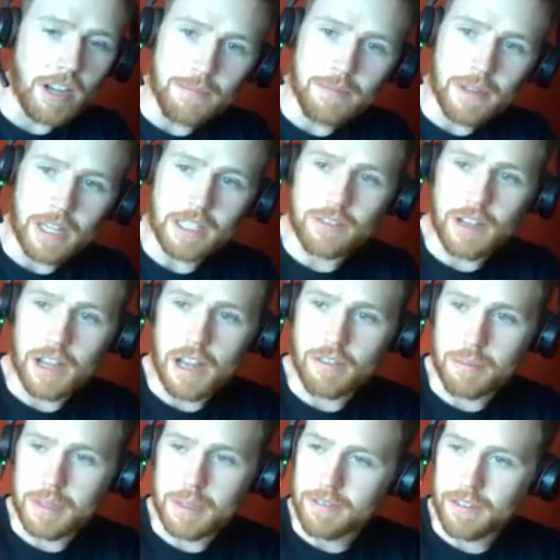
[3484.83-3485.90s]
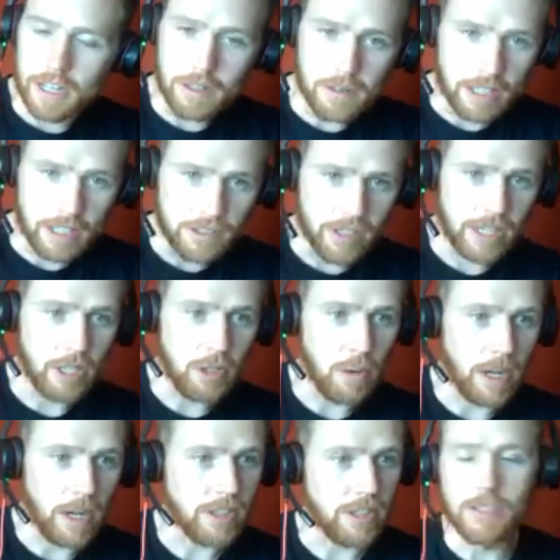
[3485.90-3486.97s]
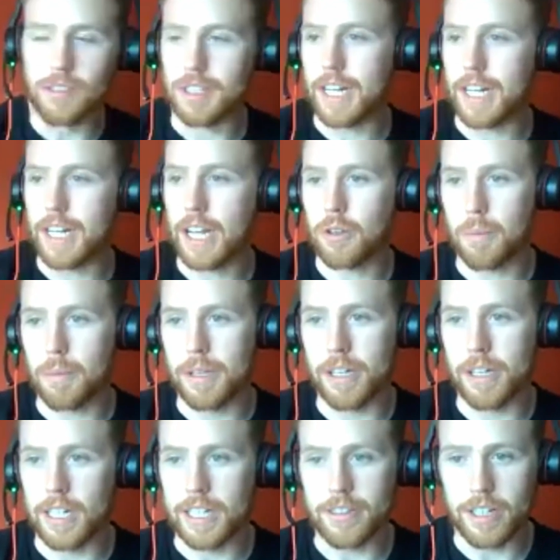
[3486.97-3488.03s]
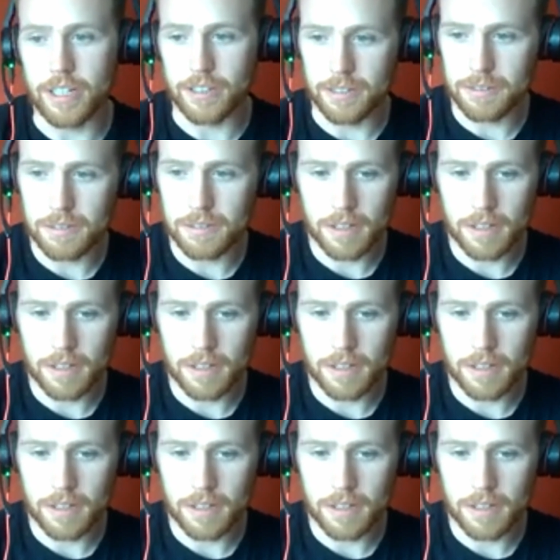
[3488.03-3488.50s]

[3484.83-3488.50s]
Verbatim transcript: Thanks for having me. If anyone has any questions, connect with me on LinkedIn.